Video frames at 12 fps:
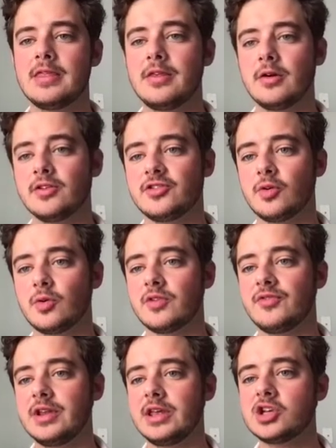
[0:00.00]
there's sort of
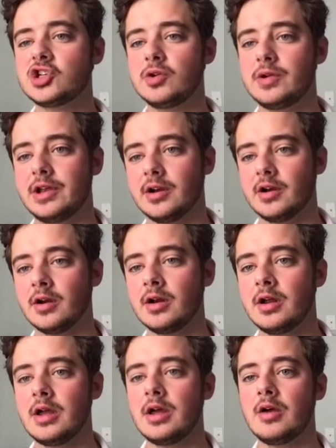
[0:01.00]
an issue here
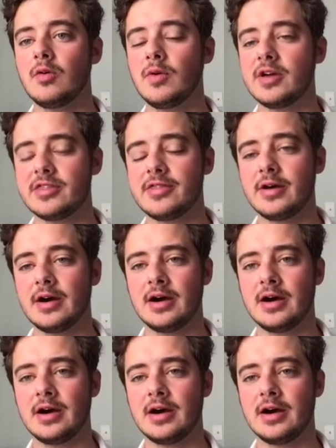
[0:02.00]
with,